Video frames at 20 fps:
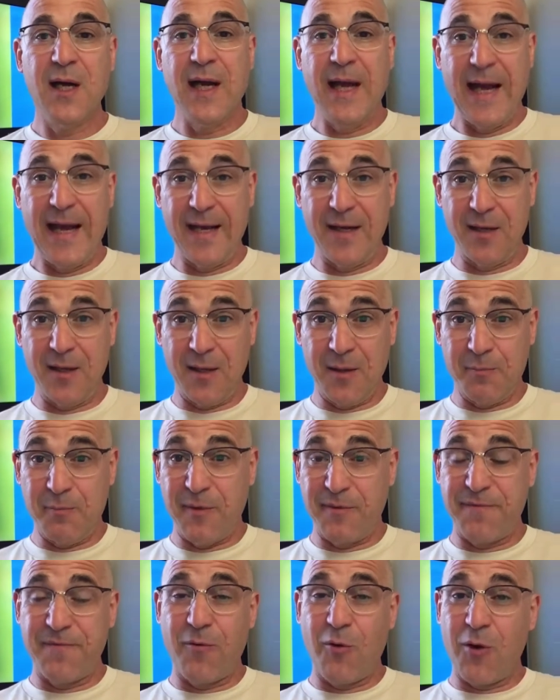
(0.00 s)
And
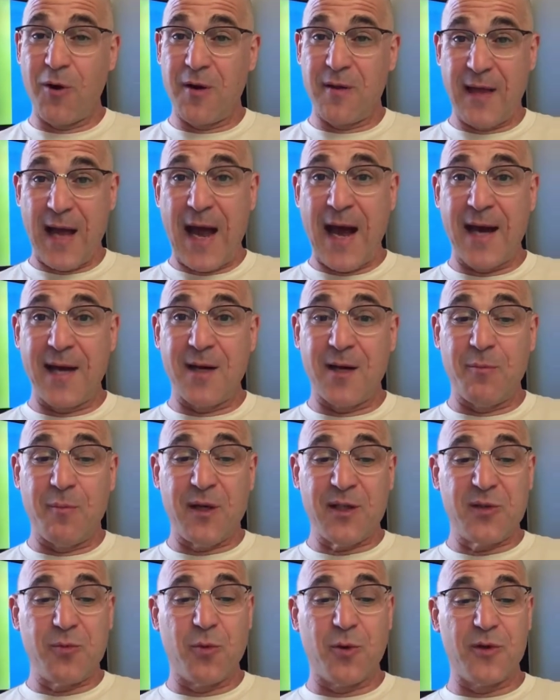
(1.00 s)
before that, a
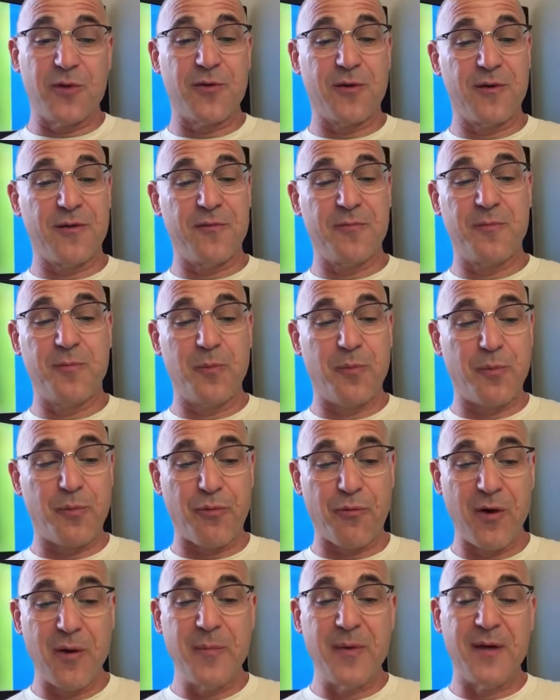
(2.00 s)
much more sort of
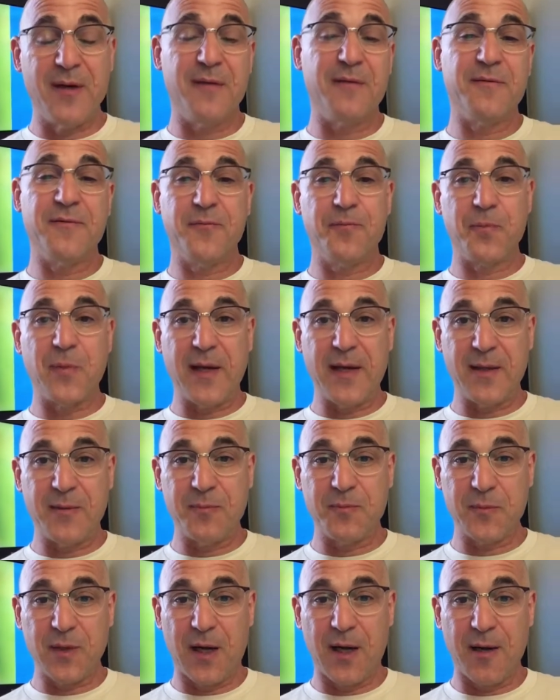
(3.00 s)
primitive
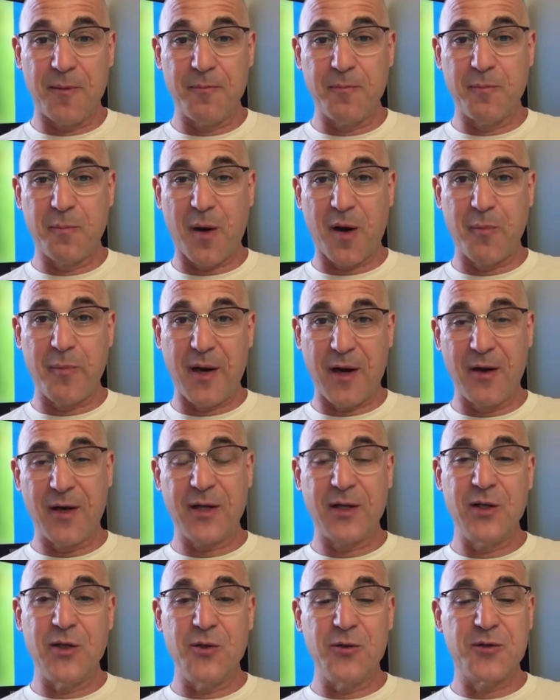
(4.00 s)
and
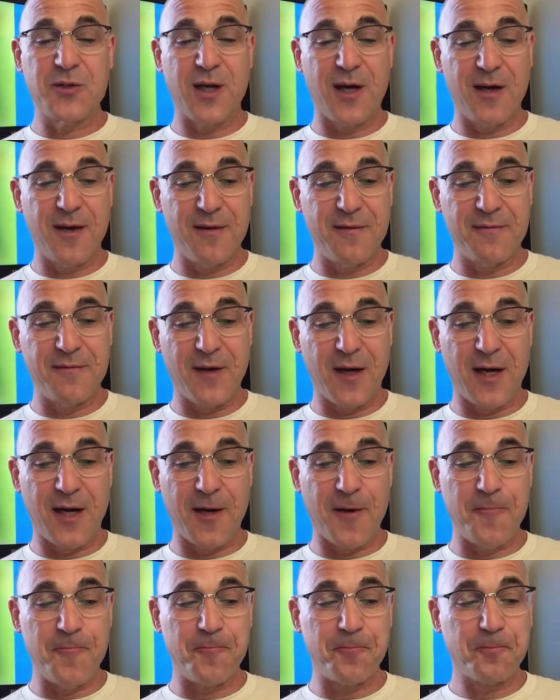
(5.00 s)
barbaric use of
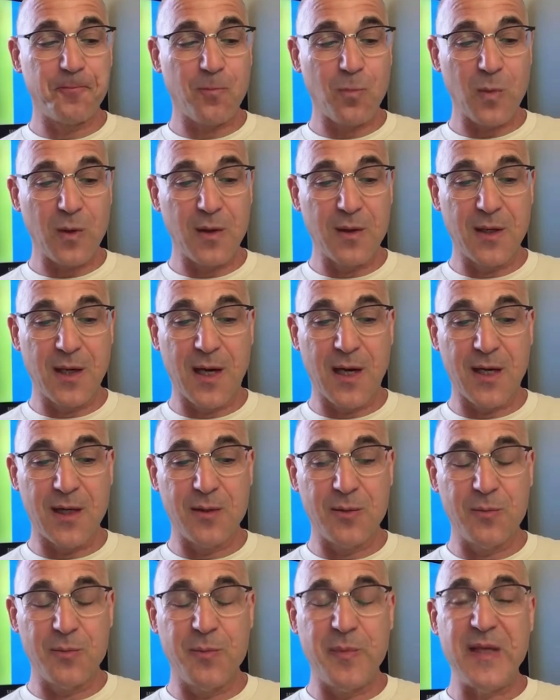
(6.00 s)

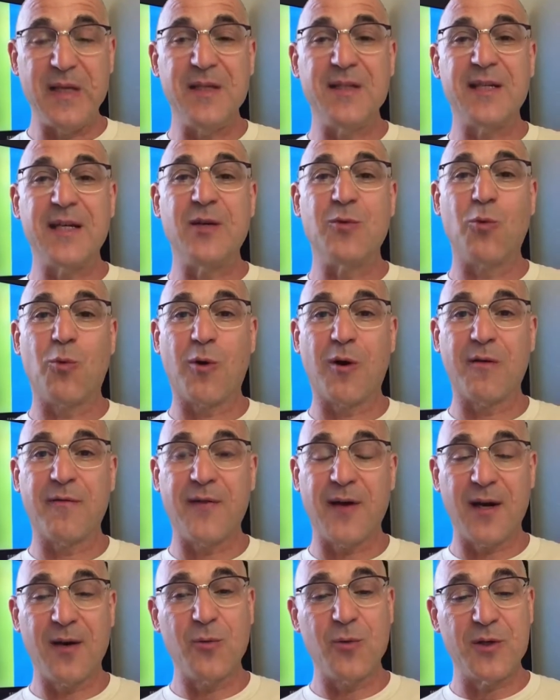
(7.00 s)
bees in
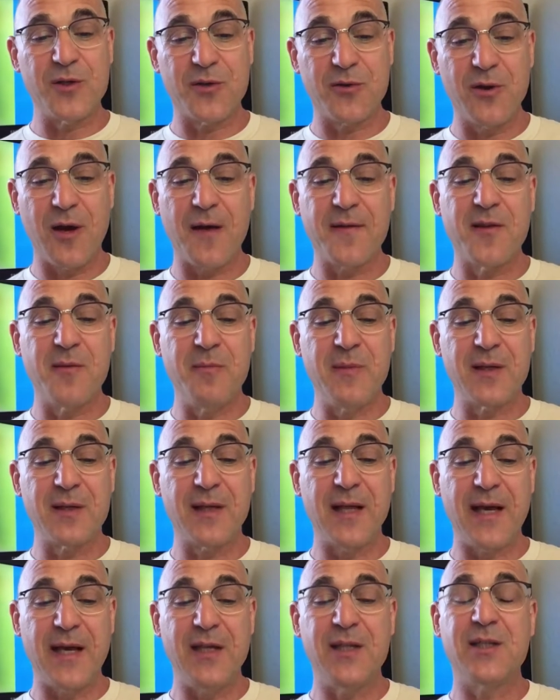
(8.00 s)
warfare was throughout the Middle
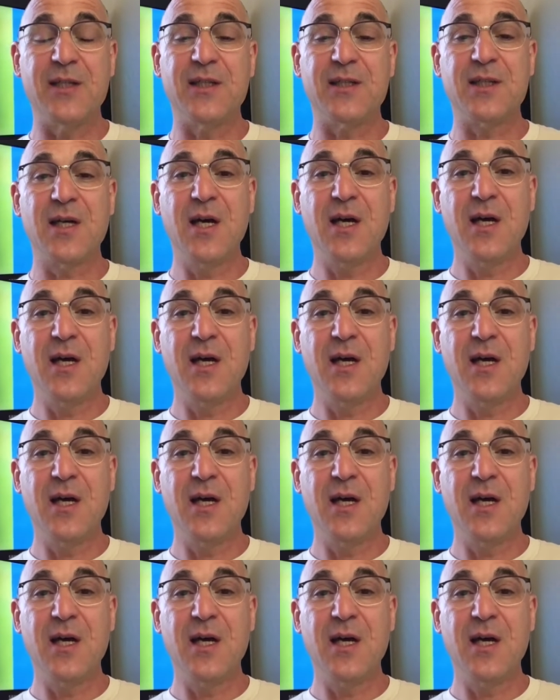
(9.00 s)
Ages.